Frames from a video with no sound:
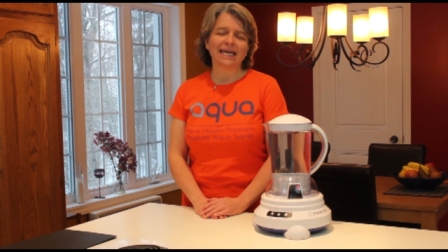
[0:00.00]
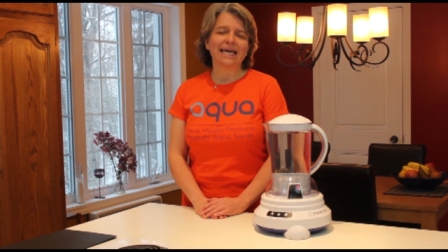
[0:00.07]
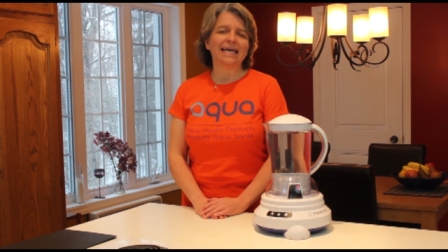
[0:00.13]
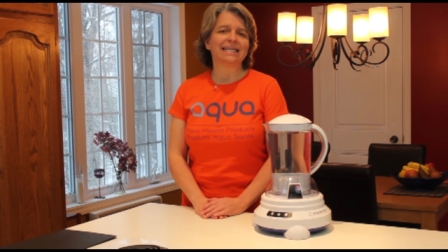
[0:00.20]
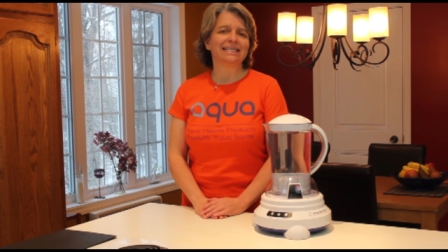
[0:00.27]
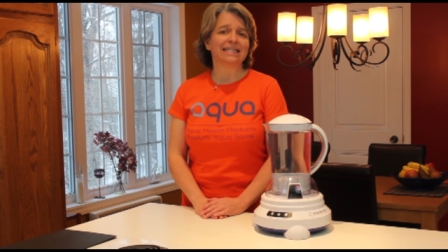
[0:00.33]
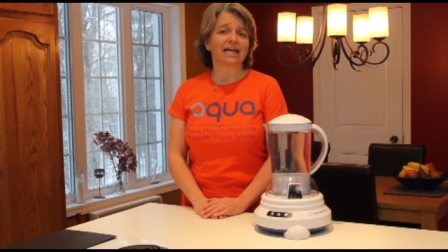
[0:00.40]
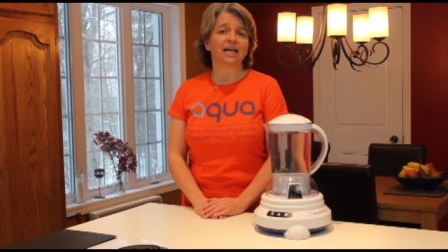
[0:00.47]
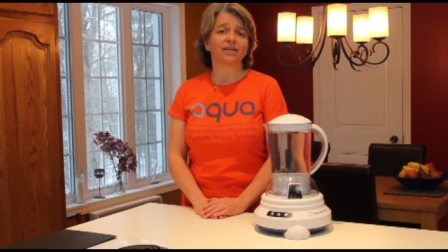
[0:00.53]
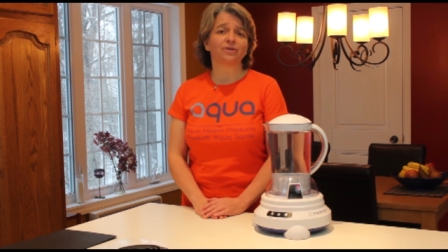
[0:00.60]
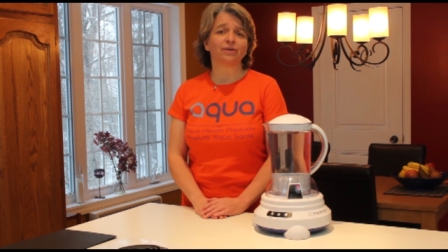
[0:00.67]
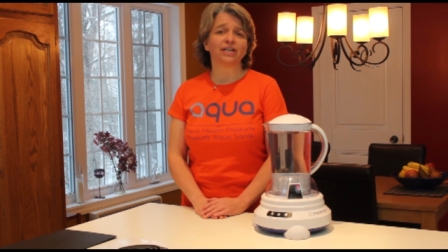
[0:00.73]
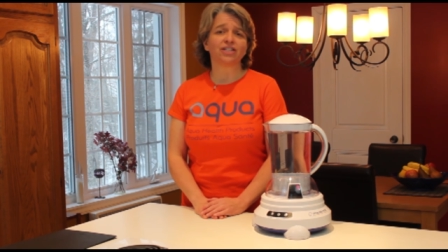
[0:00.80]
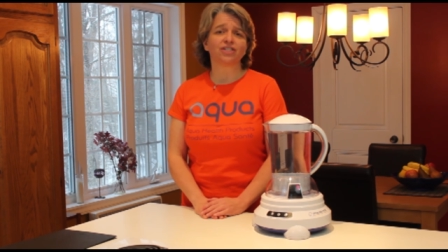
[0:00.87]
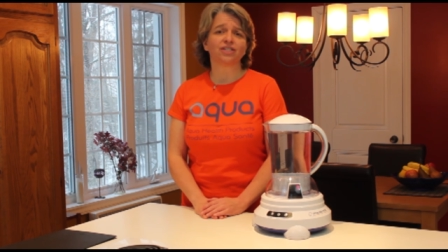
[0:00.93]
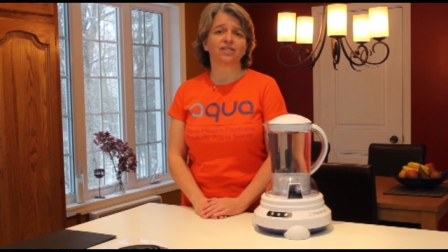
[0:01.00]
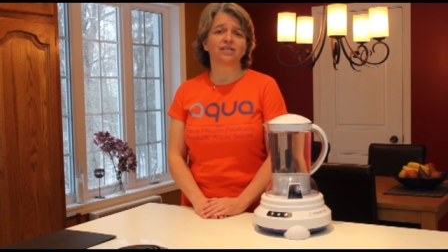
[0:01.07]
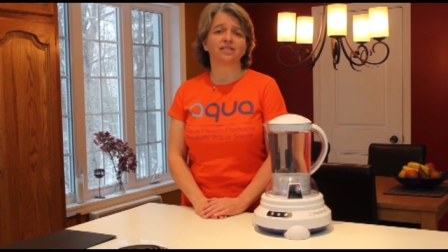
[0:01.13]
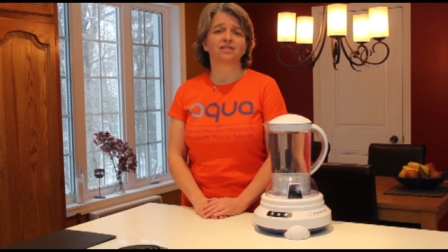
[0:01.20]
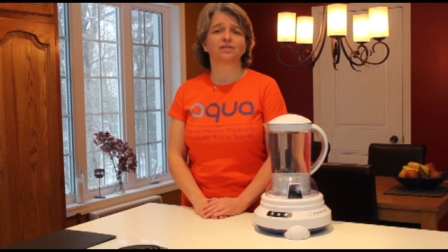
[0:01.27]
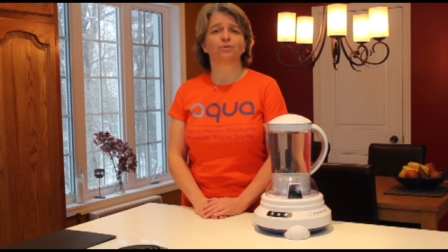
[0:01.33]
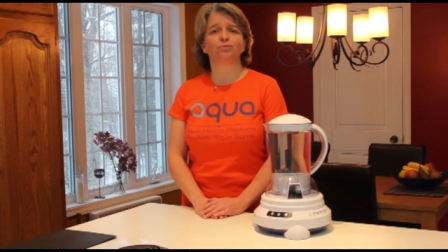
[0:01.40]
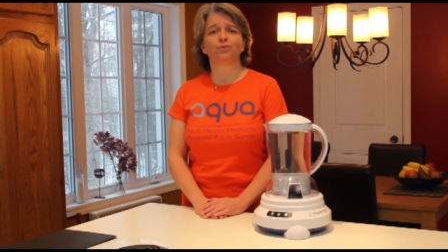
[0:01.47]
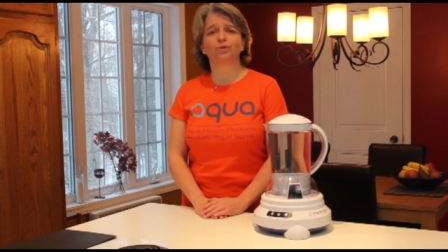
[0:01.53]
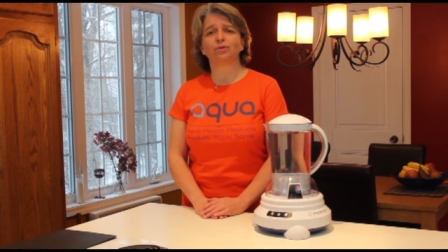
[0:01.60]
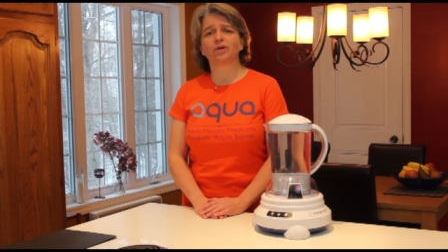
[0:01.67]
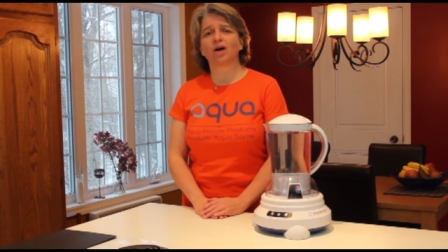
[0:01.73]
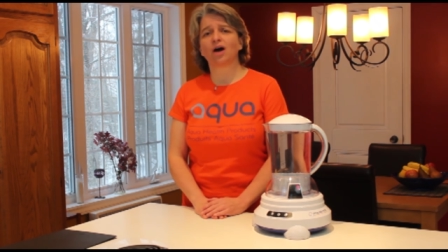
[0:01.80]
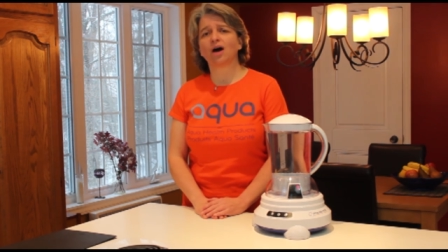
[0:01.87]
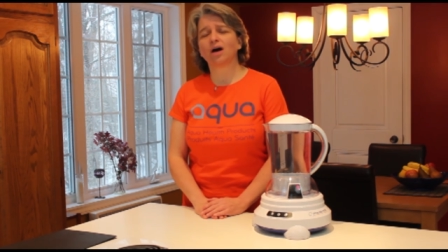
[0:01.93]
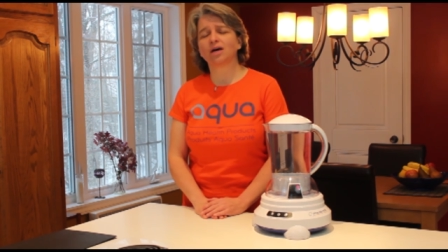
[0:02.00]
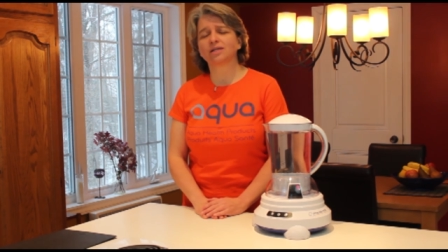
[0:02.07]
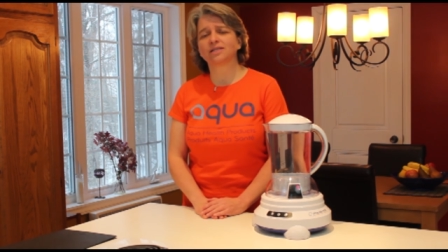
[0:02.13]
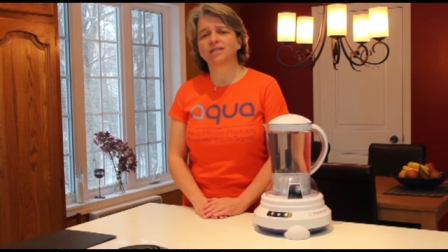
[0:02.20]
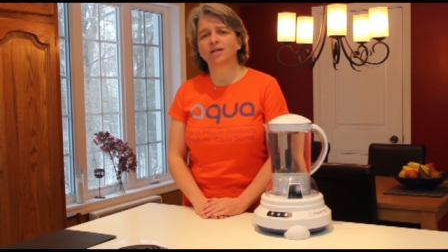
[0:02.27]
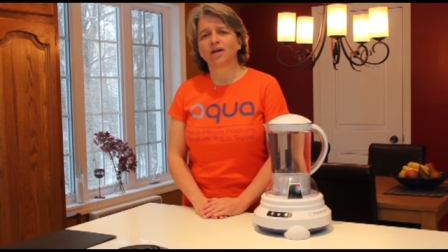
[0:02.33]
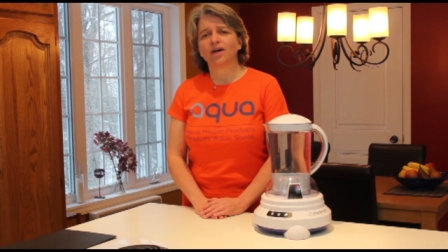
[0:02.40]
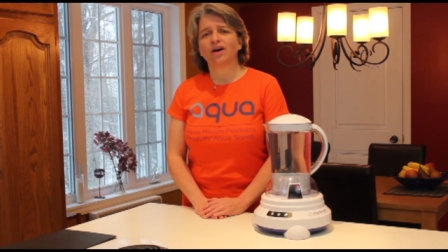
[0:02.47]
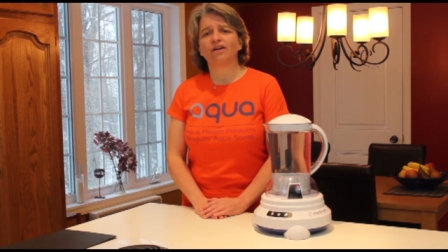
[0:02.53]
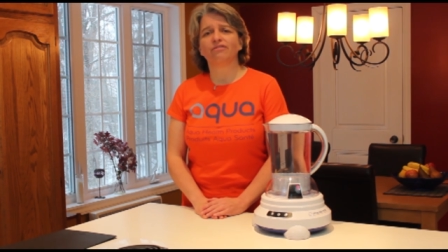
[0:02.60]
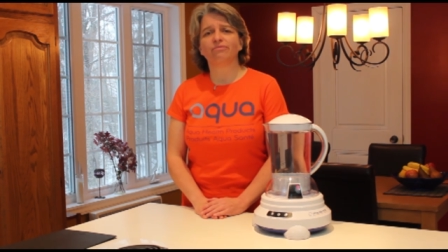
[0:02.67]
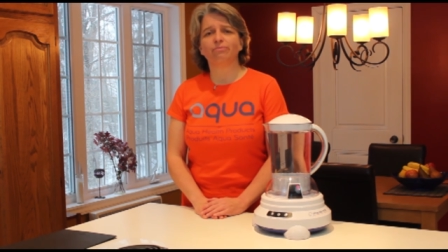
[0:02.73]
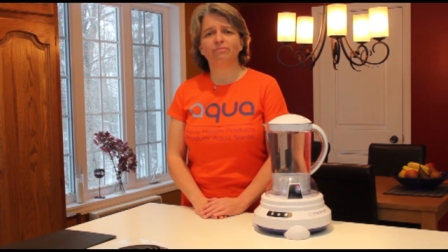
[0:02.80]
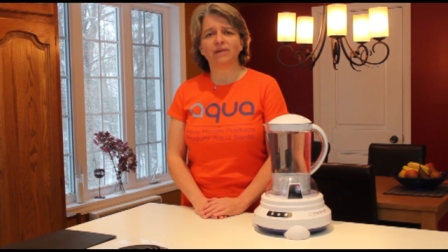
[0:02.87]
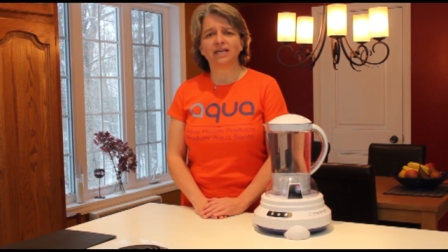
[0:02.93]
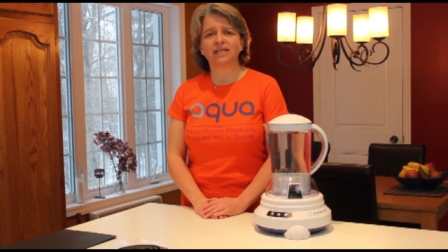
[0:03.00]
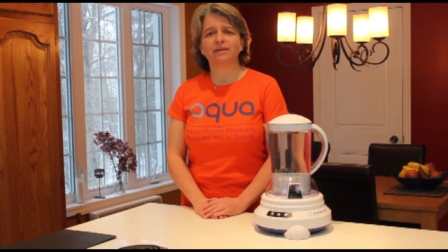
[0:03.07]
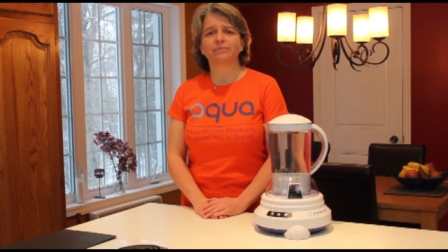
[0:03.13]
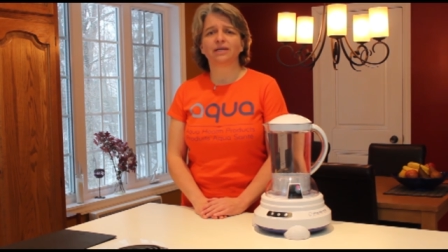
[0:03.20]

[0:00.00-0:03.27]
And dehydration is the root cause of many,